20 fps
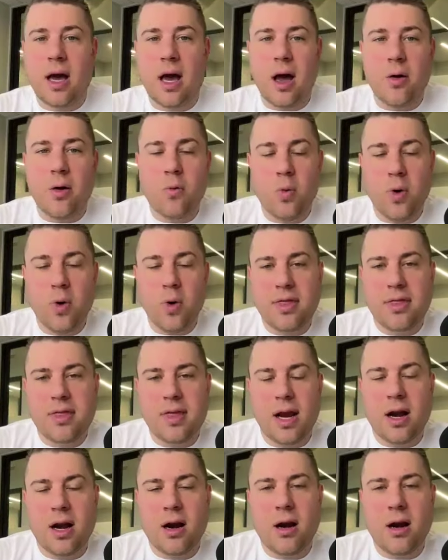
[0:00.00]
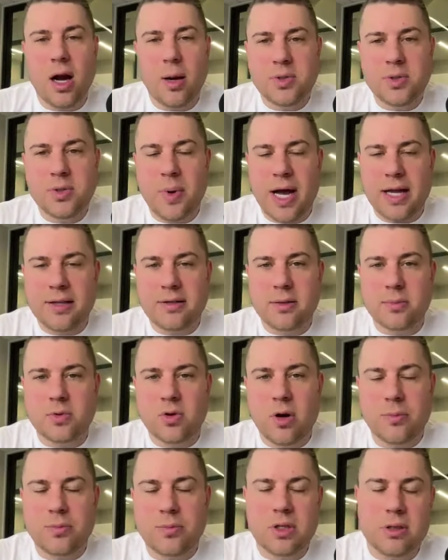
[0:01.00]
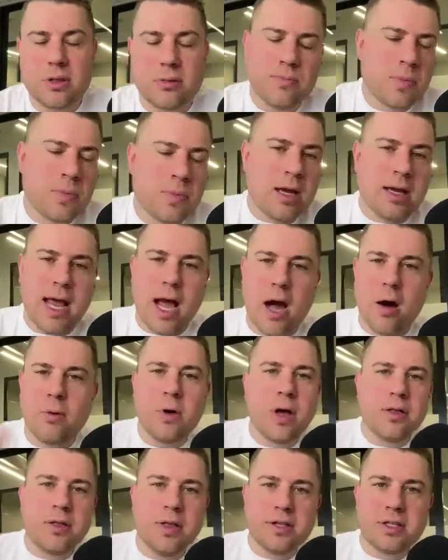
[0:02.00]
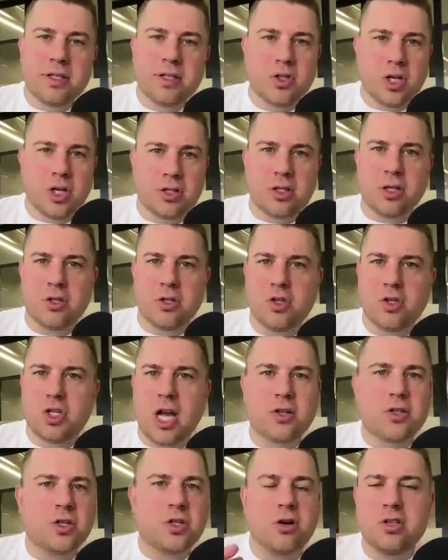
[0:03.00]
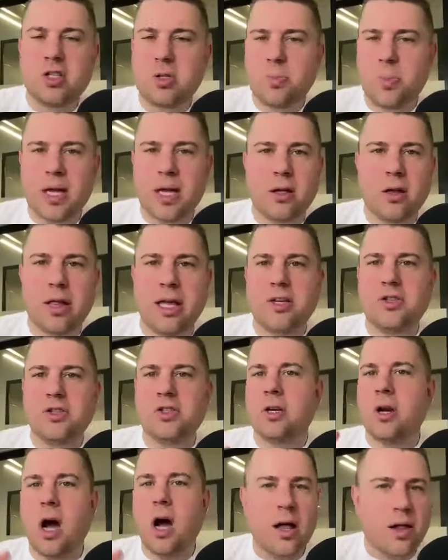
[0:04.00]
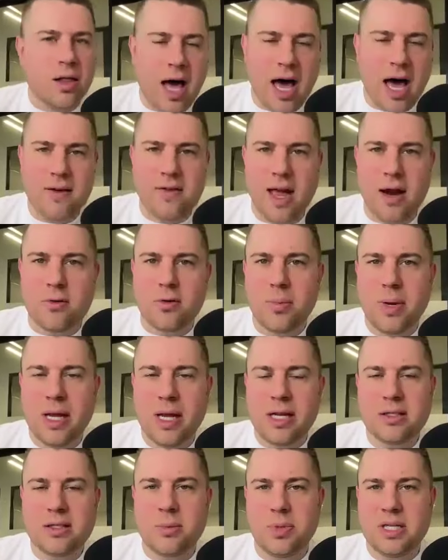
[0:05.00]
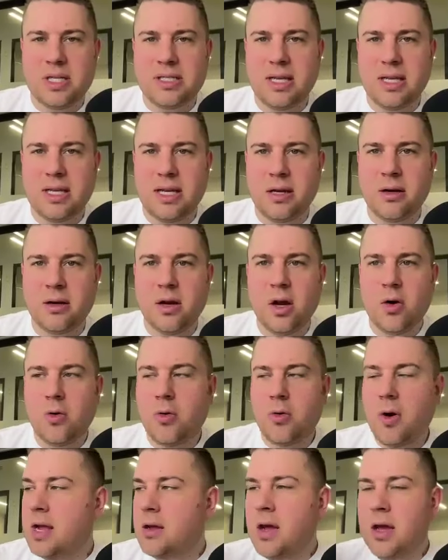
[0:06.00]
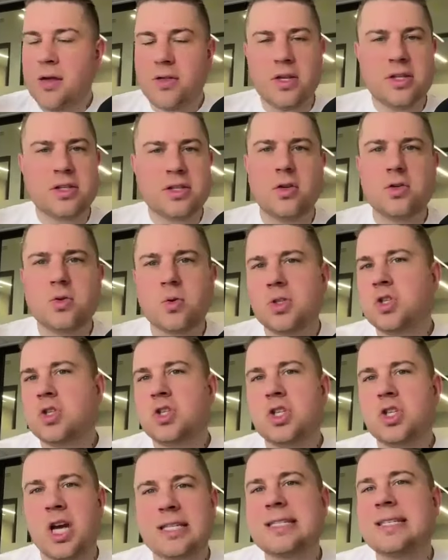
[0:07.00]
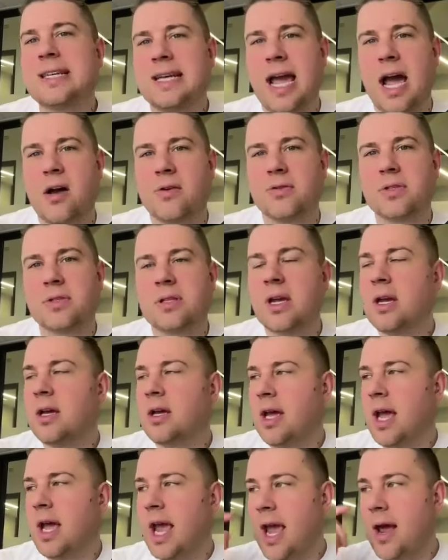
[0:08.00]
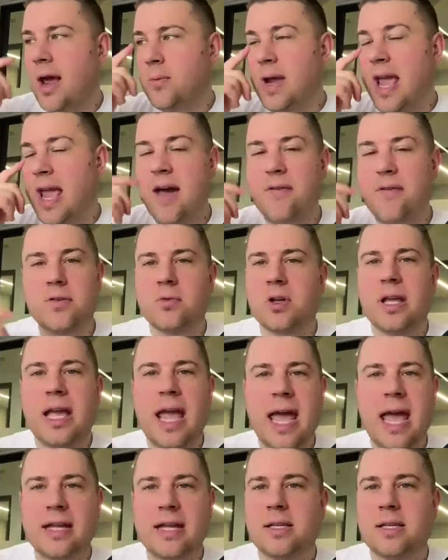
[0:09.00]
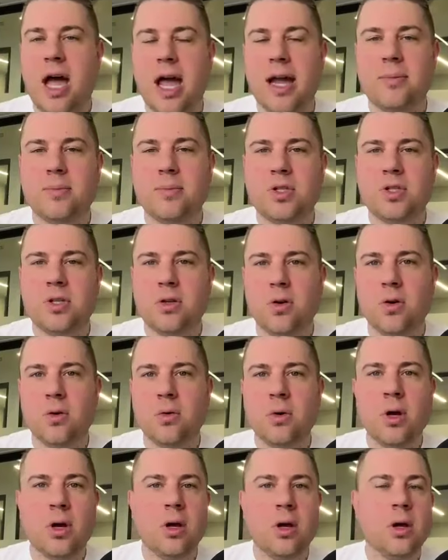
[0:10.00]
uh, with their HubSpot subscription. Now, this is just conjecture, speculation. A lot of that remains to be seen, right? This news was just announced, and we haven't really had time to